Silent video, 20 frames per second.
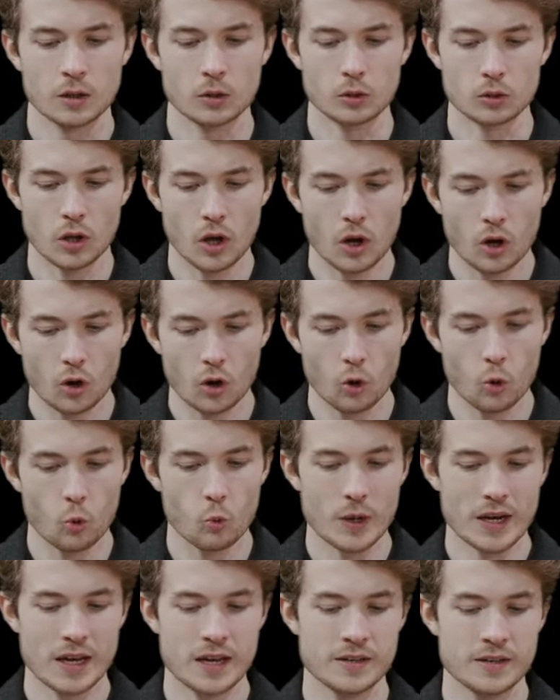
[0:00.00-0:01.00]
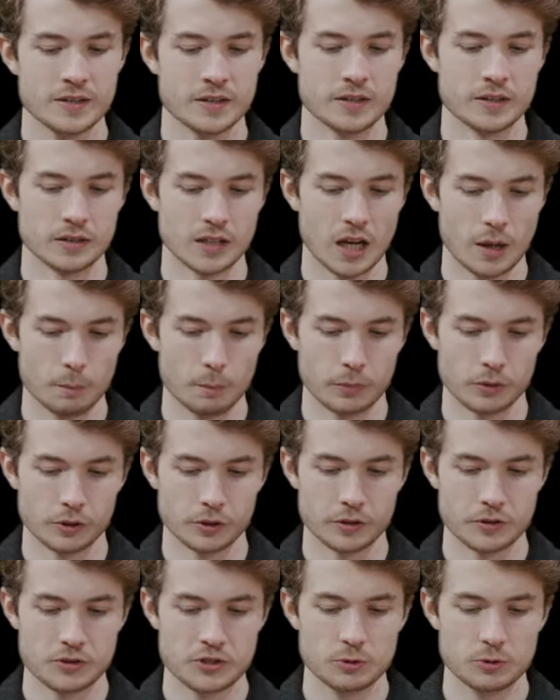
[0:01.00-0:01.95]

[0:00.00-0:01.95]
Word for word: low wind numbers.